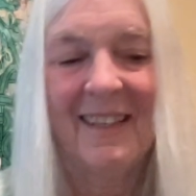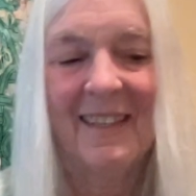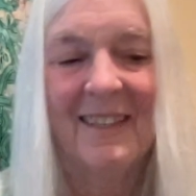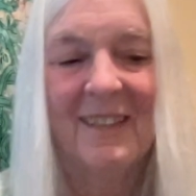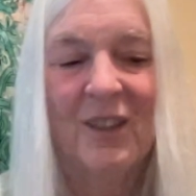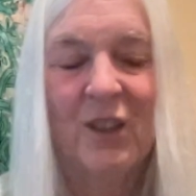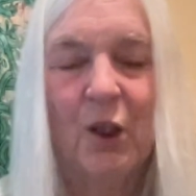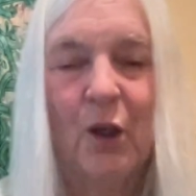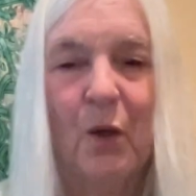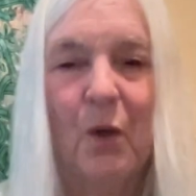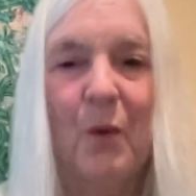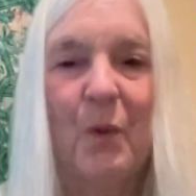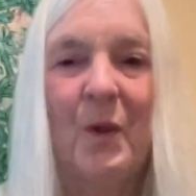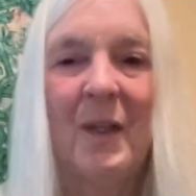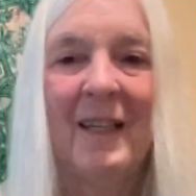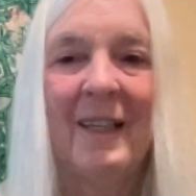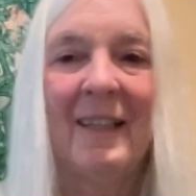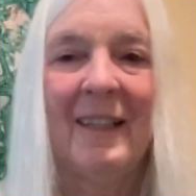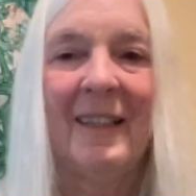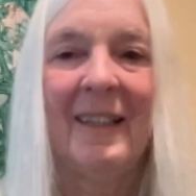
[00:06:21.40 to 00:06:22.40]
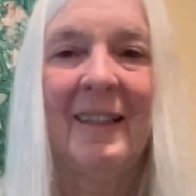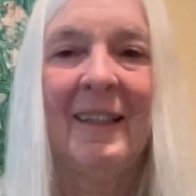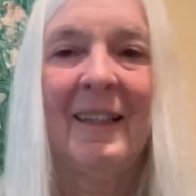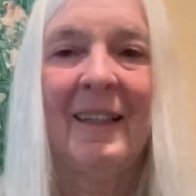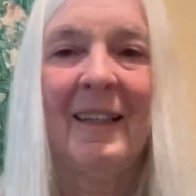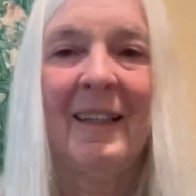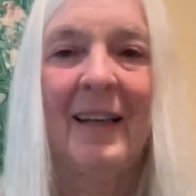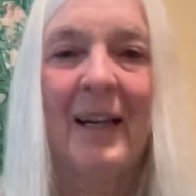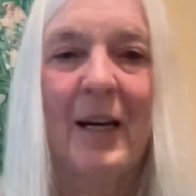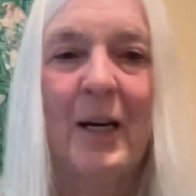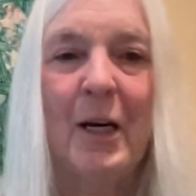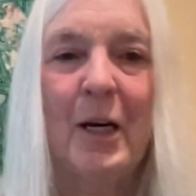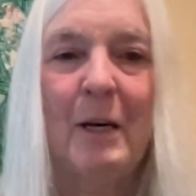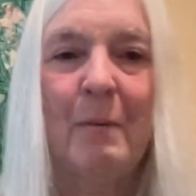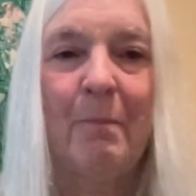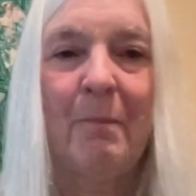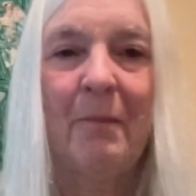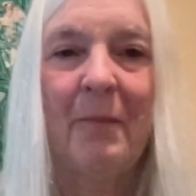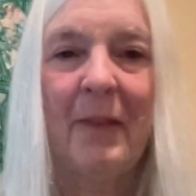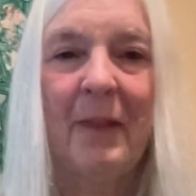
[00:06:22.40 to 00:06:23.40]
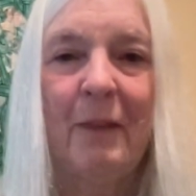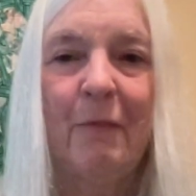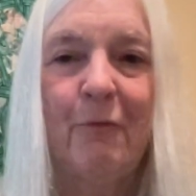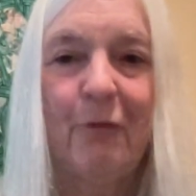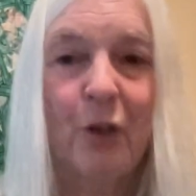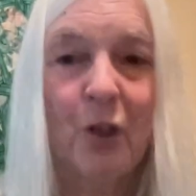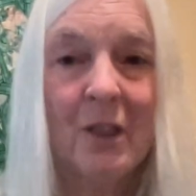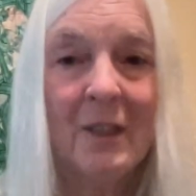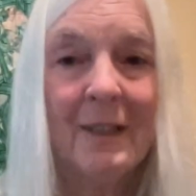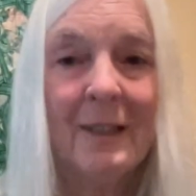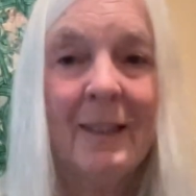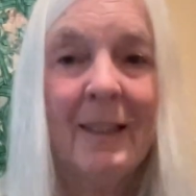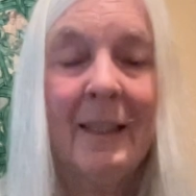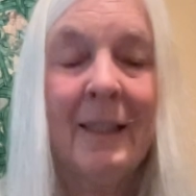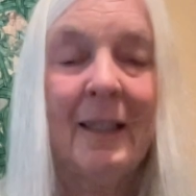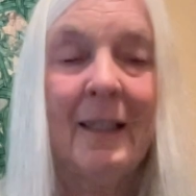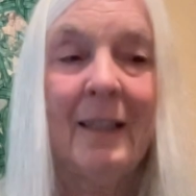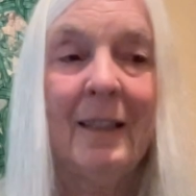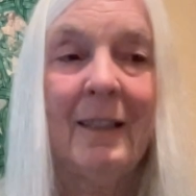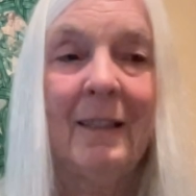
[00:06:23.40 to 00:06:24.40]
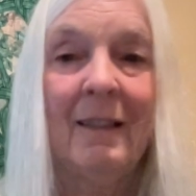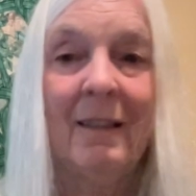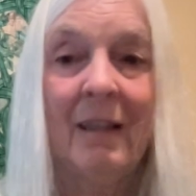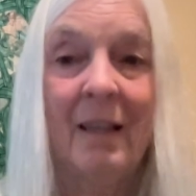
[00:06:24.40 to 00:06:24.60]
So the first thing